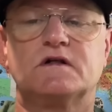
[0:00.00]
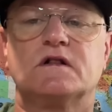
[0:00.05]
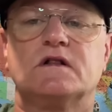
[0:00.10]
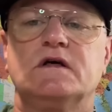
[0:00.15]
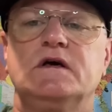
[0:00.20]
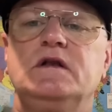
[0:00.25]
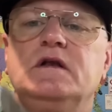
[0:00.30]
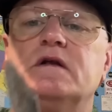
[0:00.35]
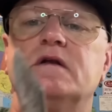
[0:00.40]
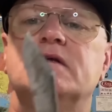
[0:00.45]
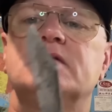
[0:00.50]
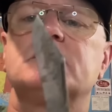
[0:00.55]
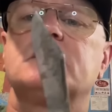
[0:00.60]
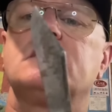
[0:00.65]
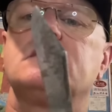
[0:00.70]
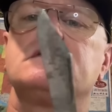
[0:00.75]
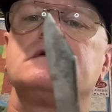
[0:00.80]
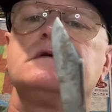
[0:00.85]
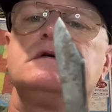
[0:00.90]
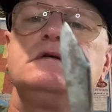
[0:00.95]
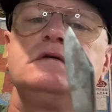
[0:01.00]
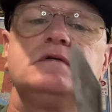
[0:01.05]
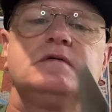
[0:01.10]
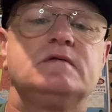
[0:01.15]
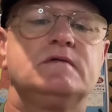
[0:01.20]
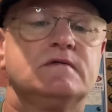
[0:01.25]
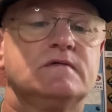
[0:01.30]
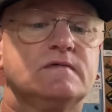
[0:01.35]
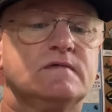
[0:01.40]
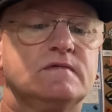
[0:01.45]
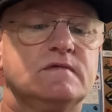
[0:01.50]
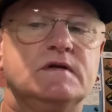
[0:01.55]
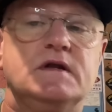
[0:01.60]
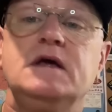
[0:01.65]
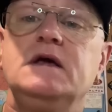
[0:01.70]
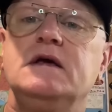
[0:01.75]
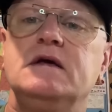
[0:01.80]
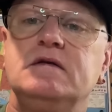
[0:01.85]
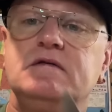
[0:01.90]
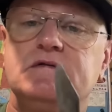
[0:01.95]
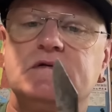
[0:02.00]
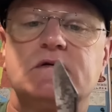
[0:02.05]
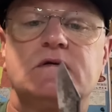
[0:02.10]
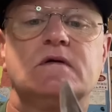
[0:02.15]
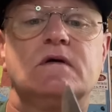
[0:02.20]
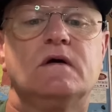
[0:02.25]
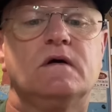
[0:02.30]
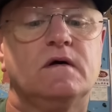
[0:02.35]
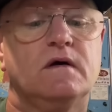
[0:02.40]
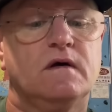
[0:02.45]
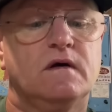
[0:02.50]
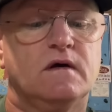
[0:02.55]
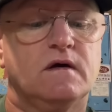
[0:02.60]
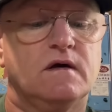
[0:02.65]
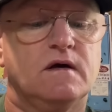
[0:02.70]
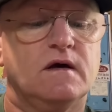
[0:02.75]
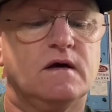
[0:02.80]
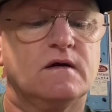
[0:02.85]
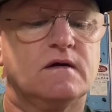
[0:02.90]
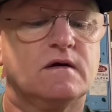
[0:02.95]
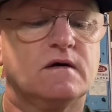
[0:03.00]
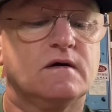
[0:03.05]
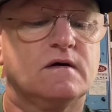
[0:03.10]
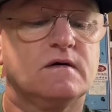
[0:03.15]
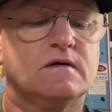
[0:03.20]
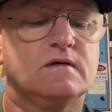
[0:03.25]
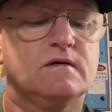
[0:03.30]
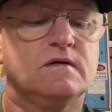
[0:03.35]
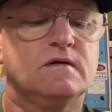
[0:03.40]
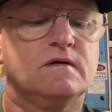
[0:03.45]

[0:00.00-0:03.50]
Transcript: cleaning is all it does. Needs. And